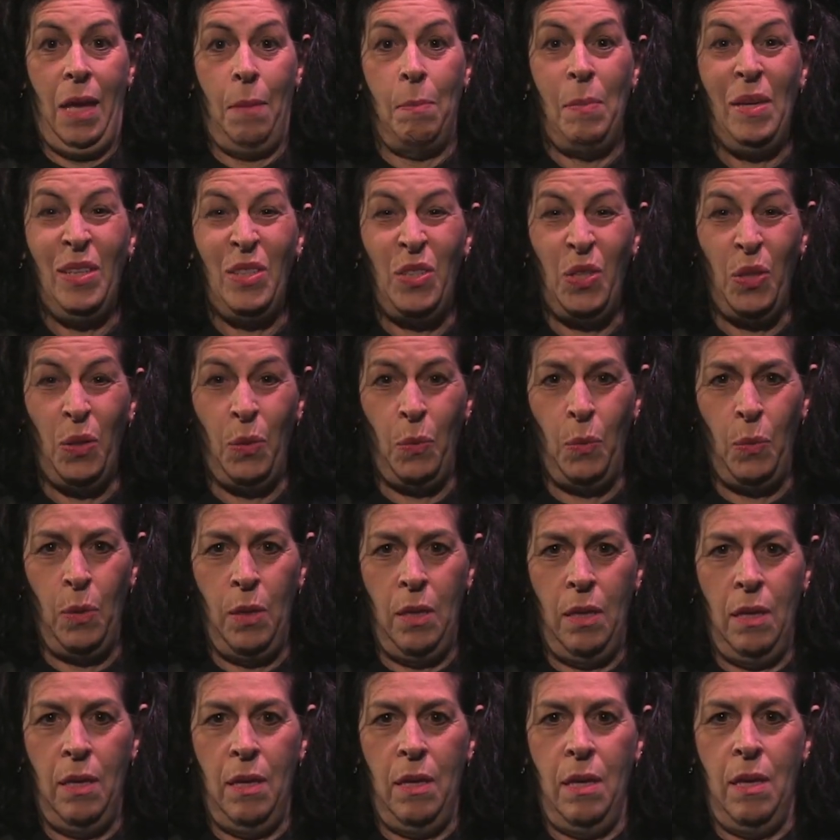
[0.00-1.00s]
Me too.
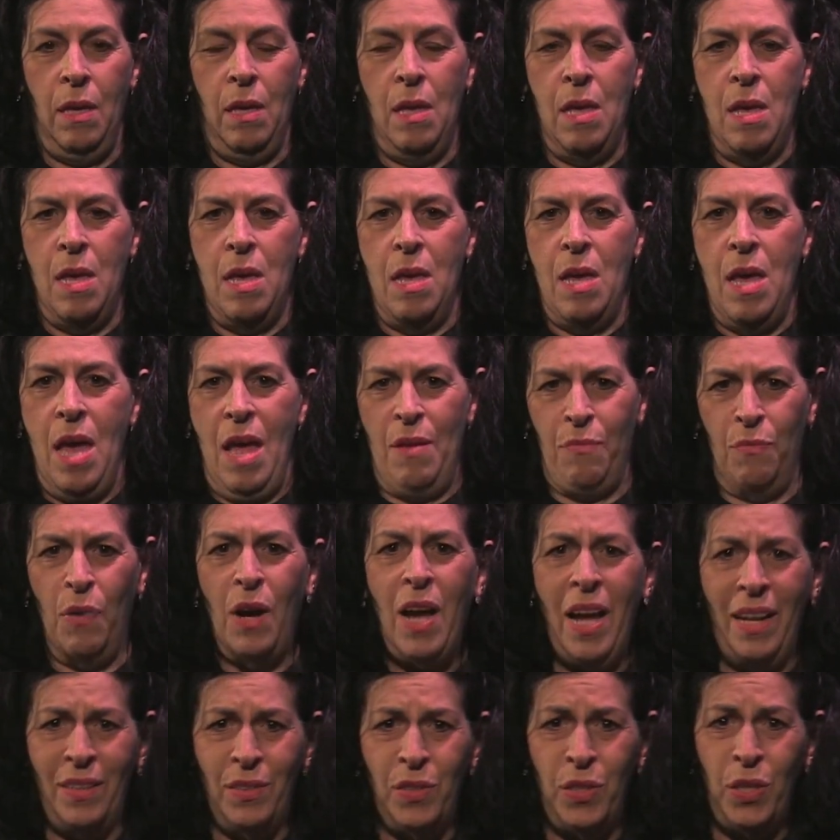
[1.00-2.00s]
And
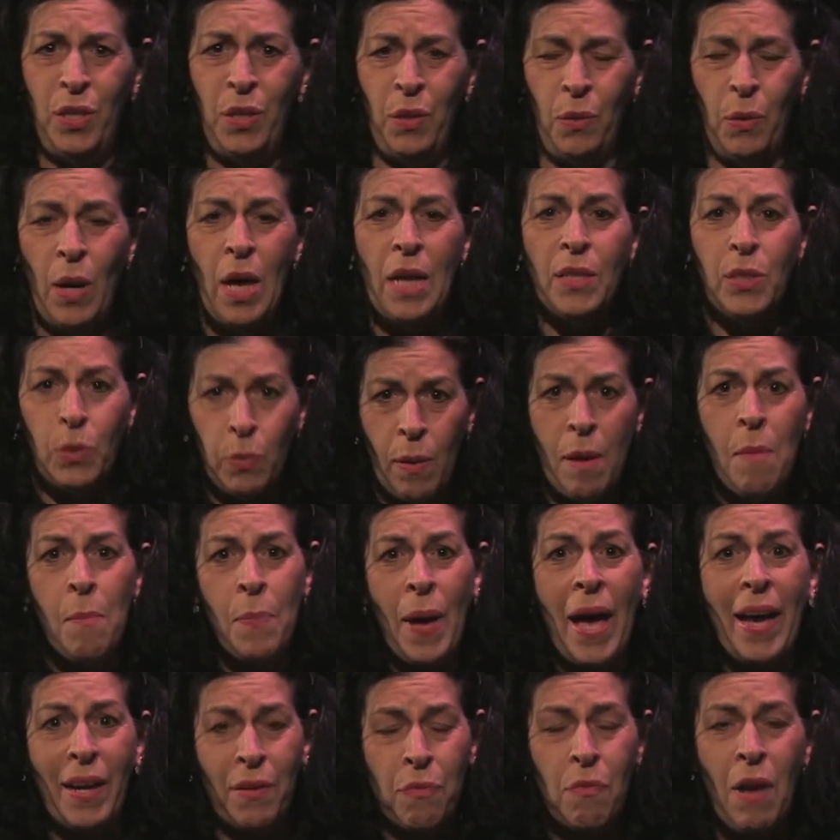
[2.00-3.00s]
run, too. Swim,
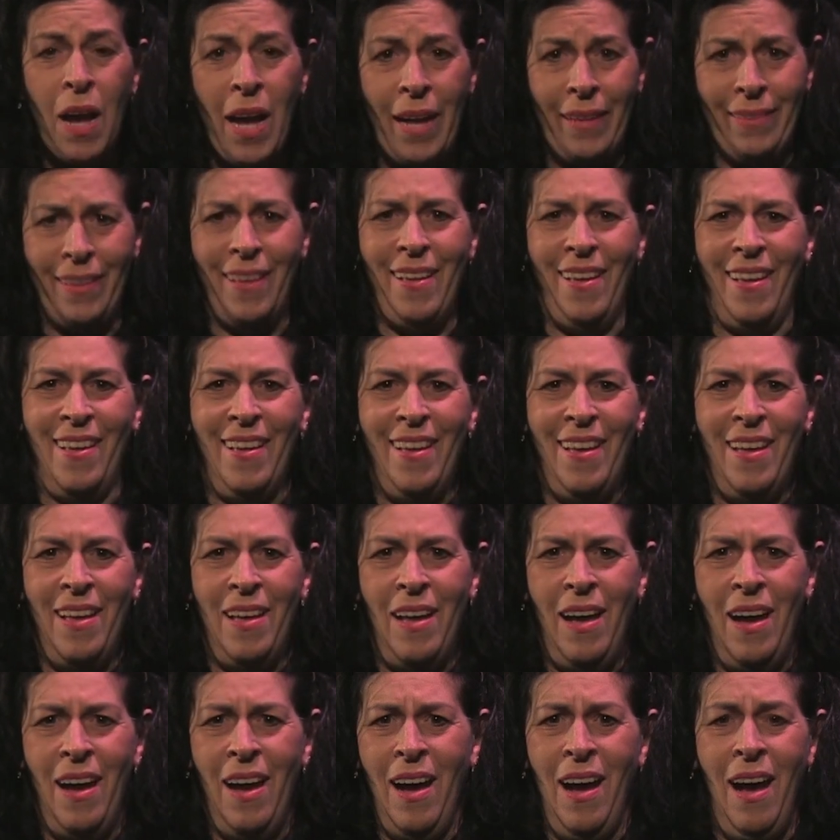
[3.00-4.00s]
bike, run.
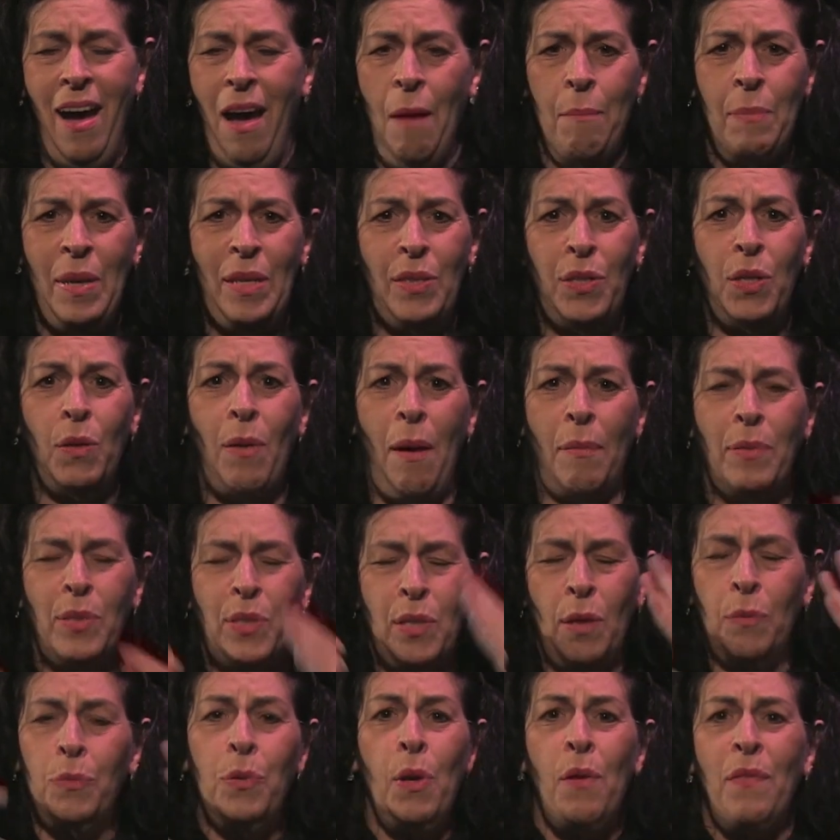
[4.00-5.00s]
Me too. I was
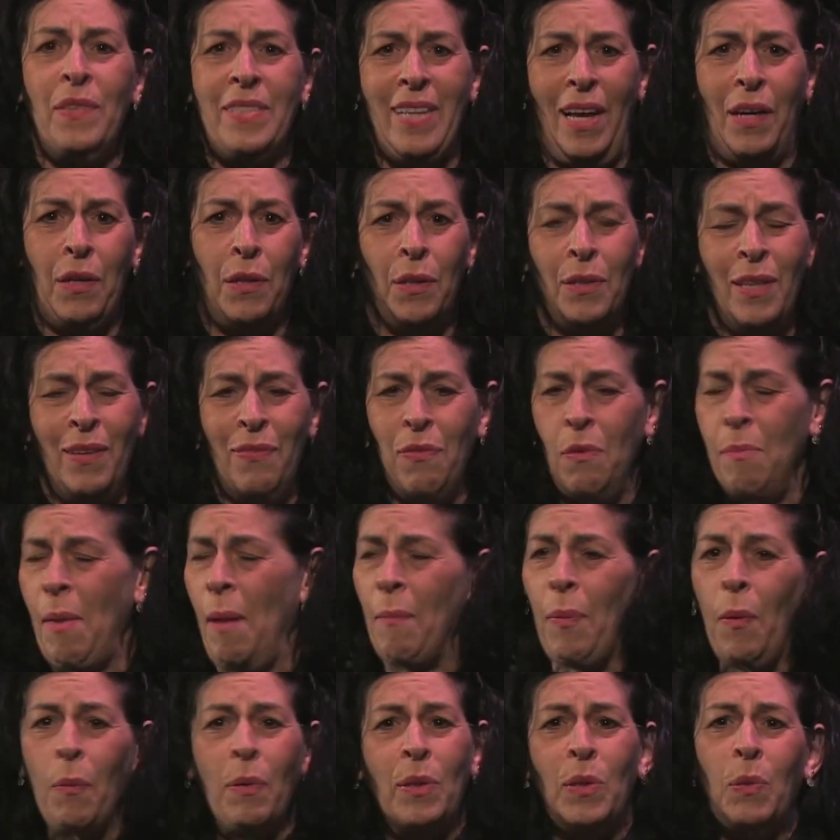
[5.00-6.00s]
so nervous I couldn't even
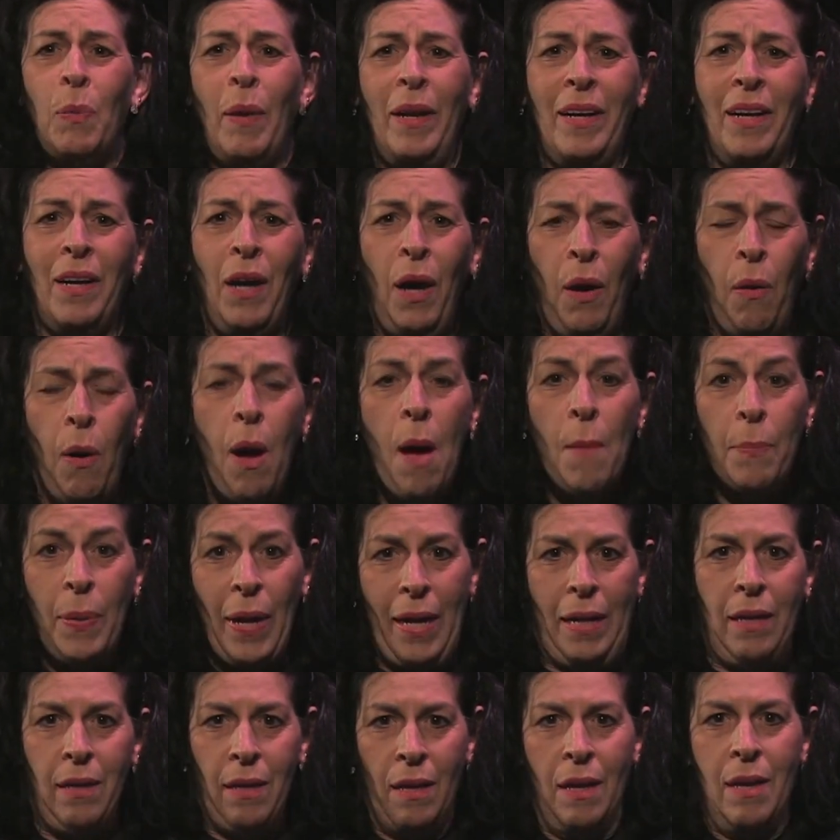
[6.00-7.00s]
remember which way to go.
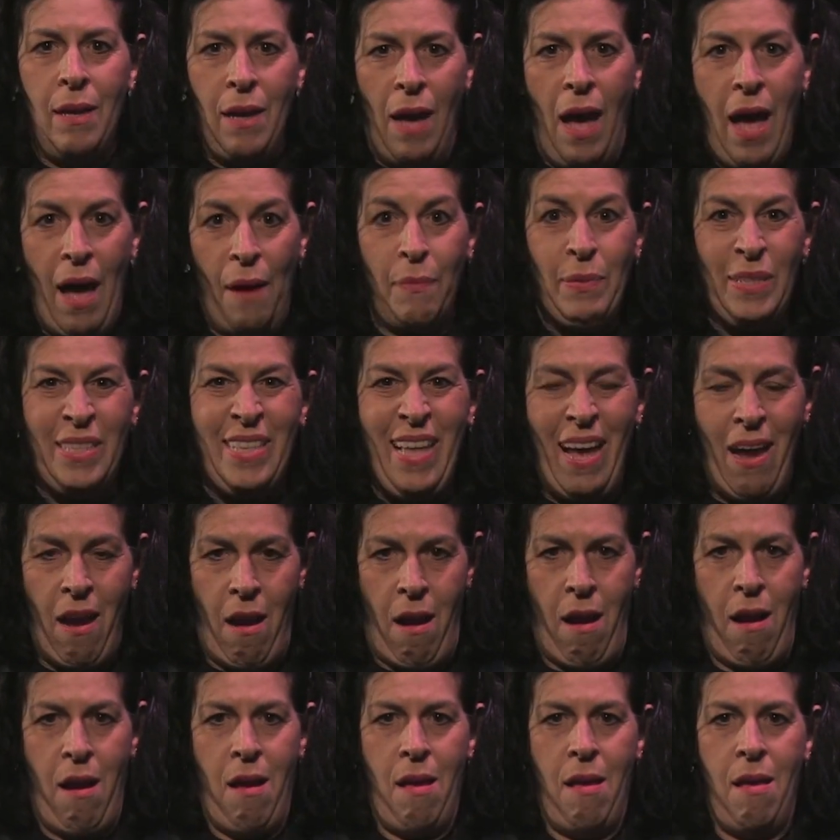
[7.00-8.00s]
But I was
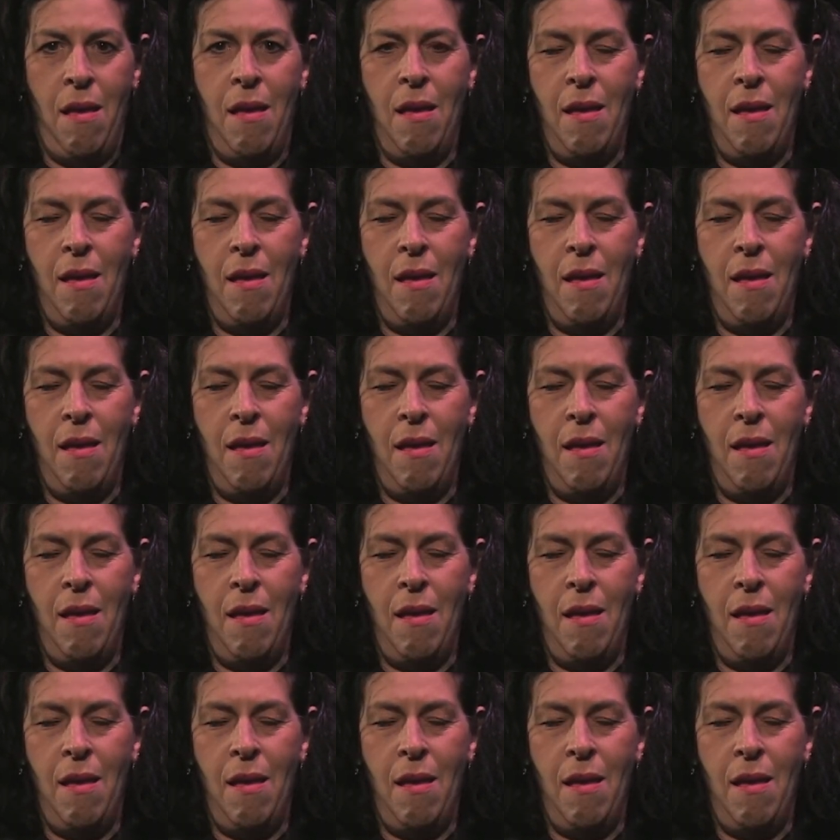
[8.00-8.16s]
there.